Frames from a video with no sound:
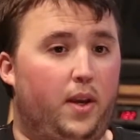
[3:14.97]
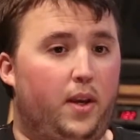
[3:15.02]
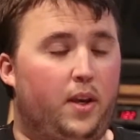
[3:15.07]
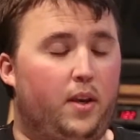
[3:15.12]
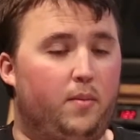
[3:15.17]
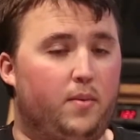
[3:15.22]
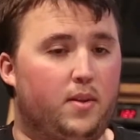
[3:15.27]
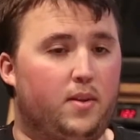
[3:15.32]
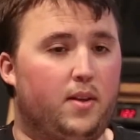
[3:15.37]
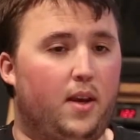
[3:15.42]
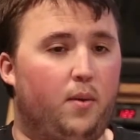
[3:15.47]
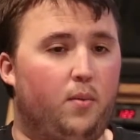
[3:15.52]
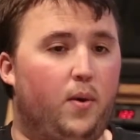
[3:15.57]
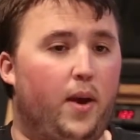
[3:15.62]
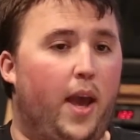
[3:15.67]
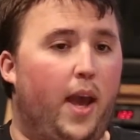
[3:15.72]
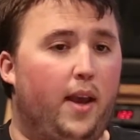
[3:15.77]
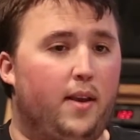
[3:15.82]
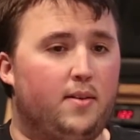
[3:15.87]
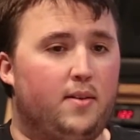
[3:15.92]
He would say, well,
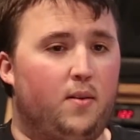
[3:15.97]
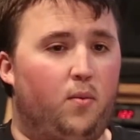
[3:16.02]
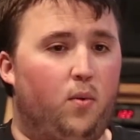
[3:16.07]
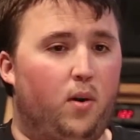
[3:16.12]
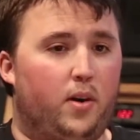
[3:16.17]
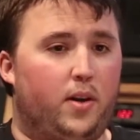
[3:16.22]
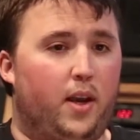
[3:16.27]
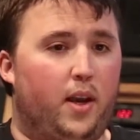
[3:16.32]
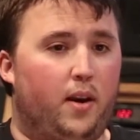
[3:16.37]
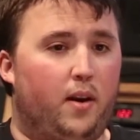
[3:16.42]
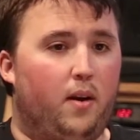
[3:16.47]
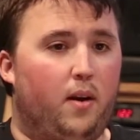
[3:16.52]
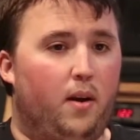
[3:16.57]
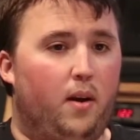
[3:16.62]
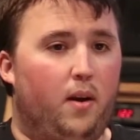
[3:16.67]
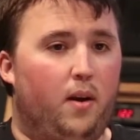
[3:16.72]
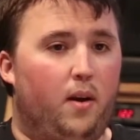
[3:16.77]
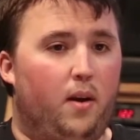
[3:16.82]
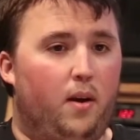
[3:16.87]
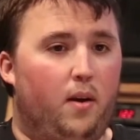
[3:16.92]
A isn't working,
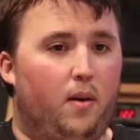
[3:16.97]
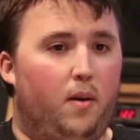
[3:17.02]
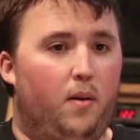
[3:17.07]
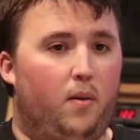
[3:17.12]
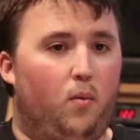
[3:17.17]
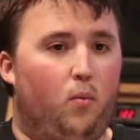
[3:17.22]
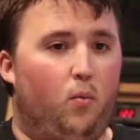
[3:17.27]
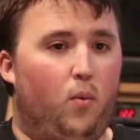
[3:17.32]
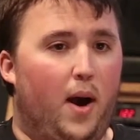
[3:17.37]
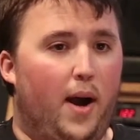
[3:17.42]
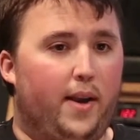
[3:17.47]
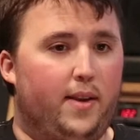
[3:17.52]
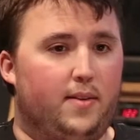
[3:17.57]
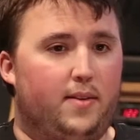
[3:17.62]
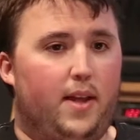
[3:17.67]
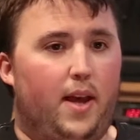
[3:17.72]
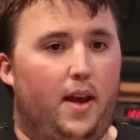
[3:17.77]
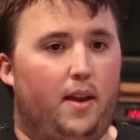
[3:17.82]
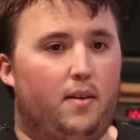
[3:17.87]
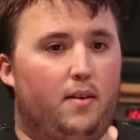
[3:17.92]
why is
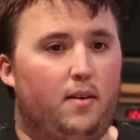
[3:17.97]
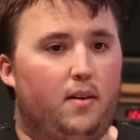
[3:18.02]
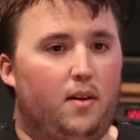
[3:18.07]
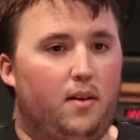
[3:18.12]
that?